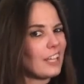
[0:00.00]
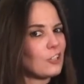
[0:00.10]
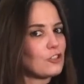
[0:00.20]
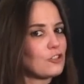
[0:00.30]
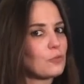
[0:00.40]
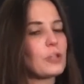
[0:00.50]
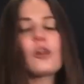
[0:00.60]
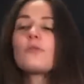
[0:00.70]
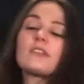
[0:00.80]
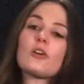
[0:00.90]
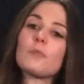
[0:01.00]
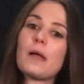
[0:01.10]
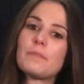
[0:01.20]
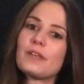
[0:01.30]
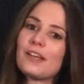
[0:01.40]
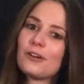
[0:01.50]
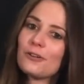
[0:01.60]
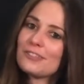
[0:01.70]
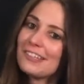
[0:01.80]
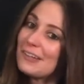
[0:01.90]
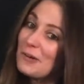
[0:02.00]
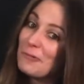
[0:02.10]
Again, just three notes here in my beginners.